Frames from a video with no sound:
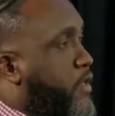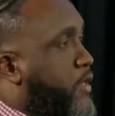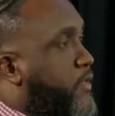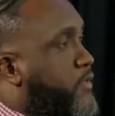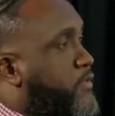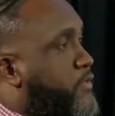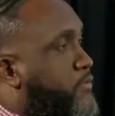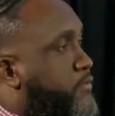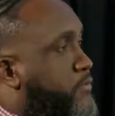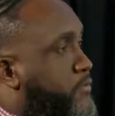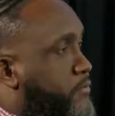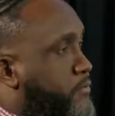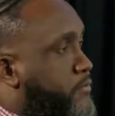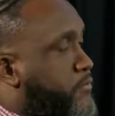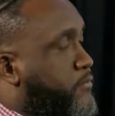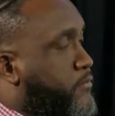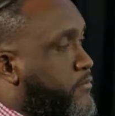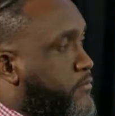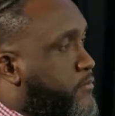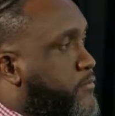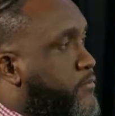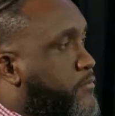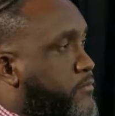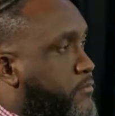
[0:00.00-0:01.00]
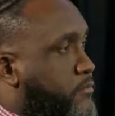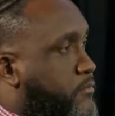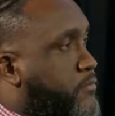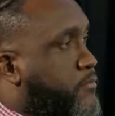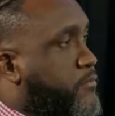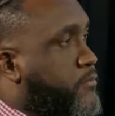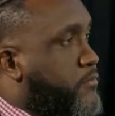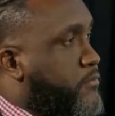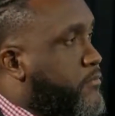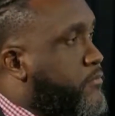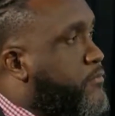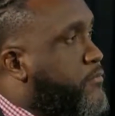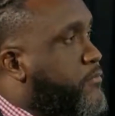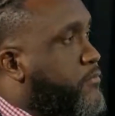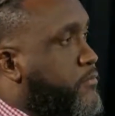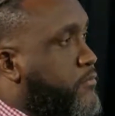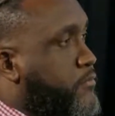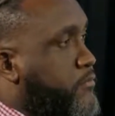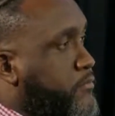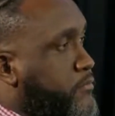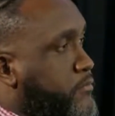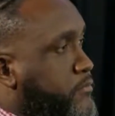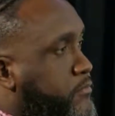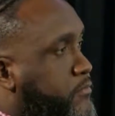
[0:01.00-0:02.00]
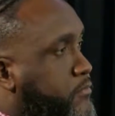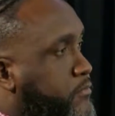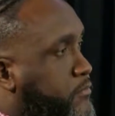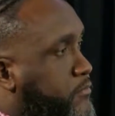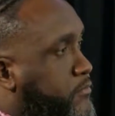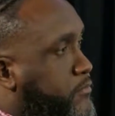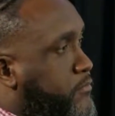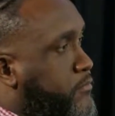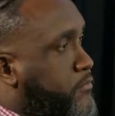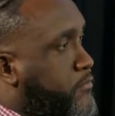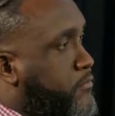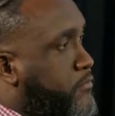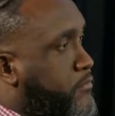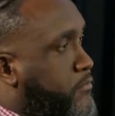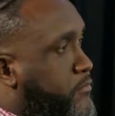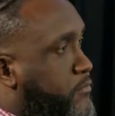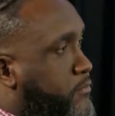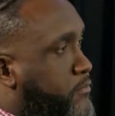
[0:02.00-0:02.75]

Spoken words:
and integrate and whatever. And so it